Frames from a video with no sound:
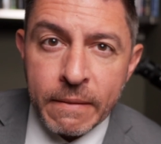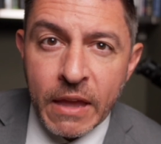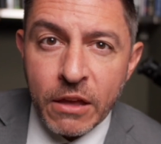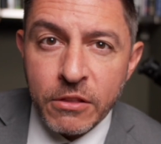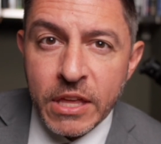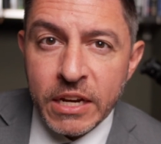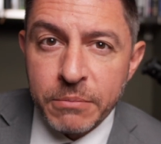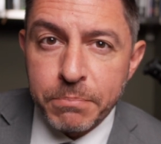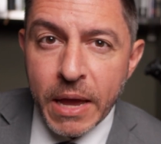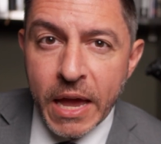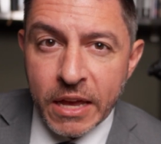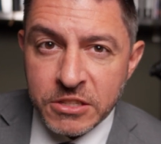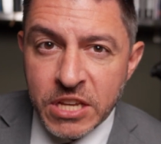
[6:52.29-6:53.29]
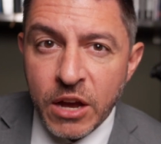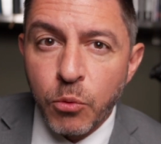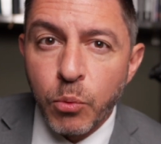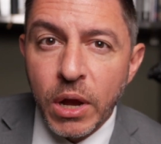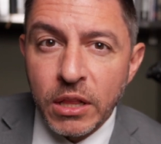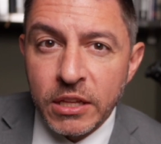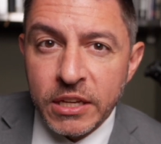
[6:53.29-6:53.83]
how that impacts how
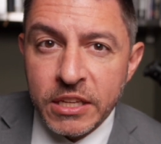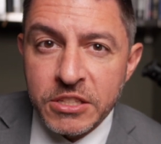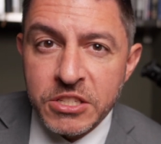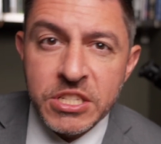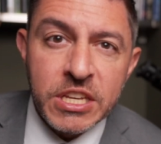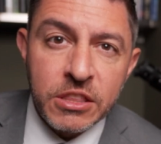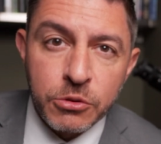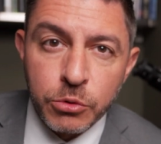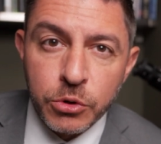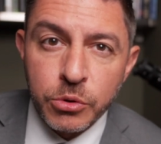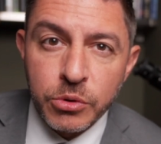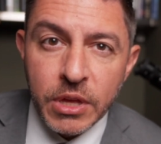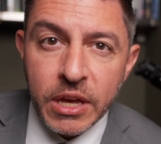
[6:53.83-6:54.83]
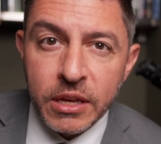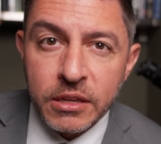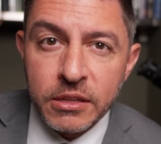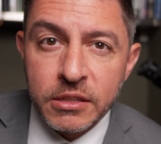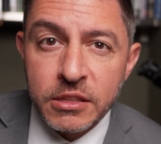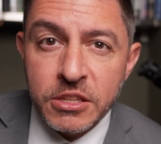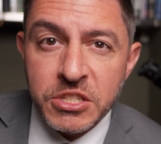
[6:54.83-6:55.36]
well it can see through the,
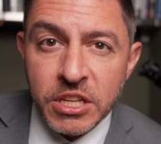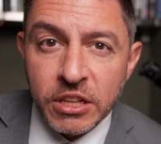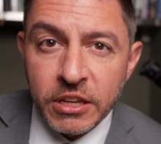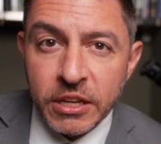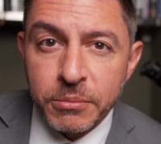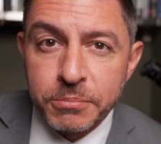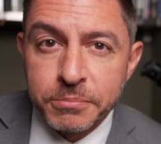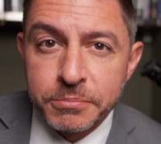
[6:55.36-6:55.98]
the silicon.